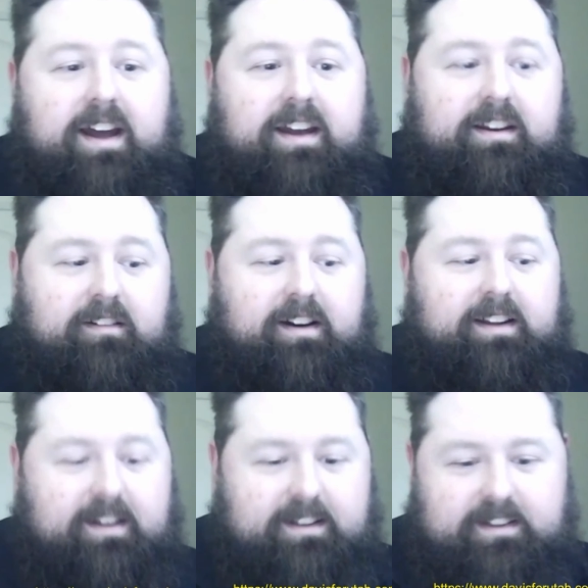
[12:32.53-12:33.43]
I
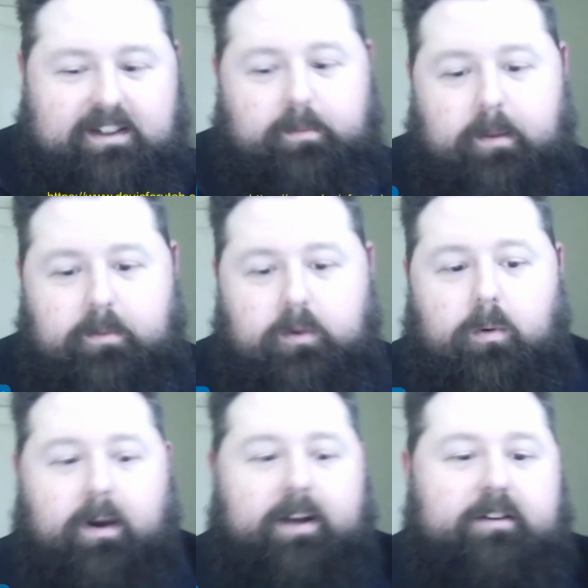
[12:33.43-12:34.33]
like to tell people, well,
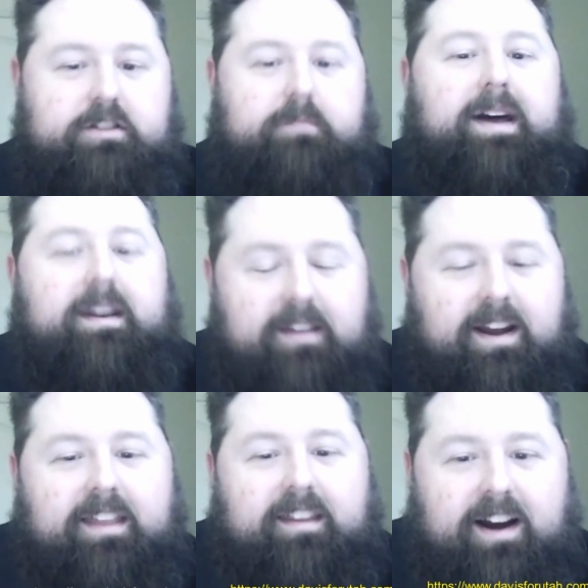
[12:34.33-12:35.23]
why aren't you mad at the
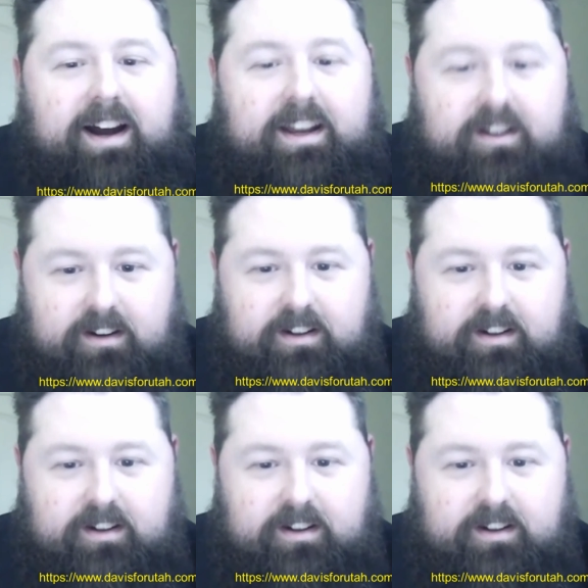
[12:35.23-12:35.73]
guy that hired